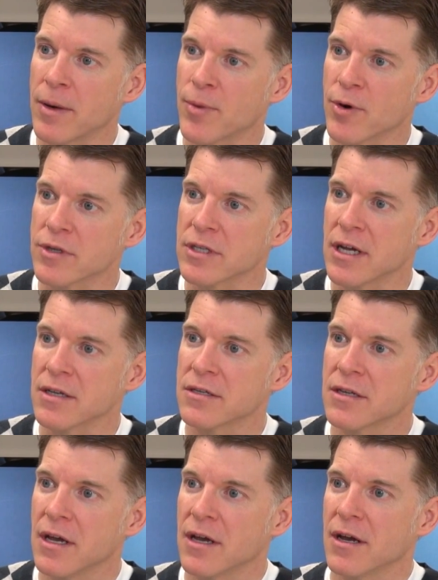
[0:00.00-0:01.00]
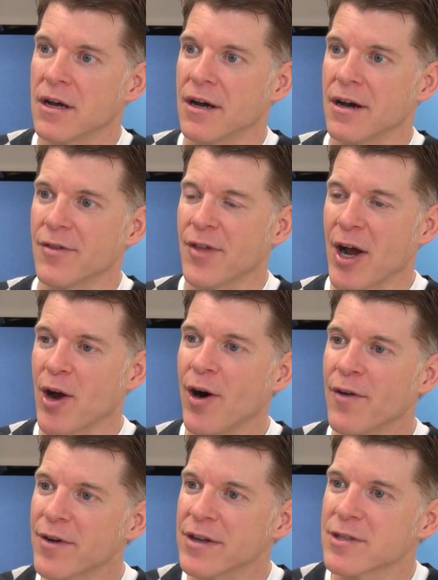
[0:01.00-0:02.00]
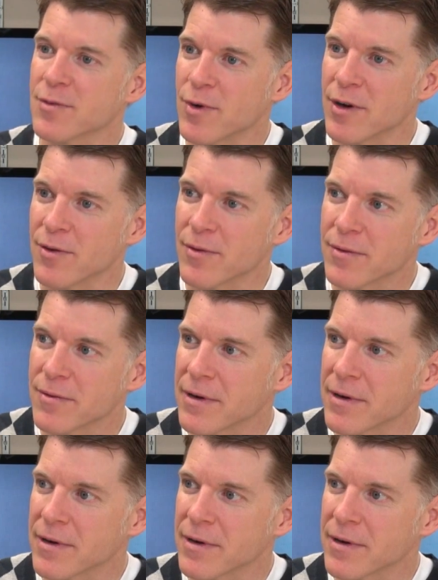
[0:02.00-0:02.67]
process, That confidence will